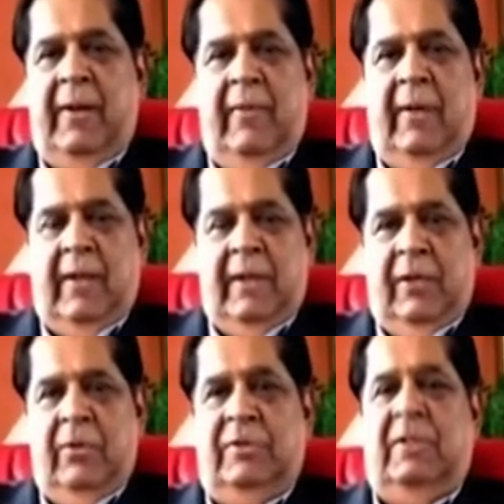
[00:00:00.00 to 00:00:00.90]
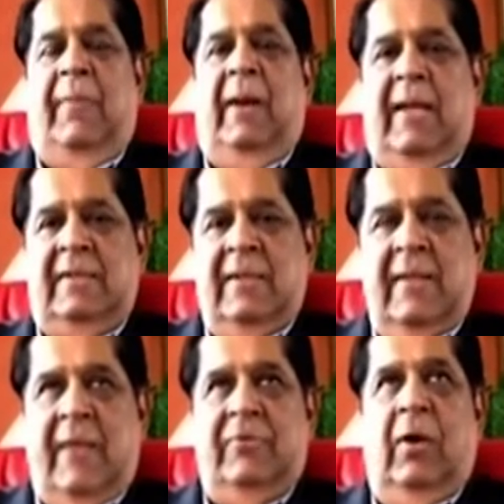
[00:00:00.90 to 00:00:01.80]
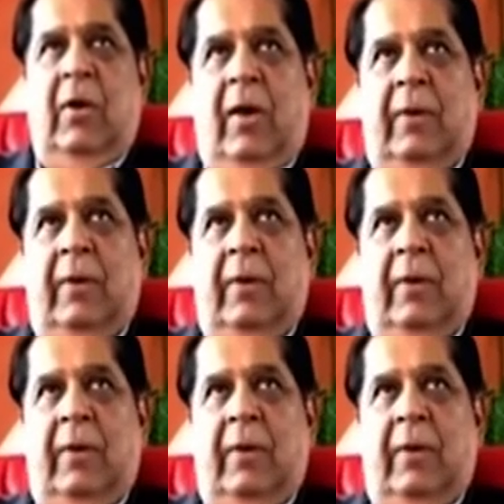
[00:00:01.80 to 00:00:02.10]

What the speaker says: continue to stabilize as we go along.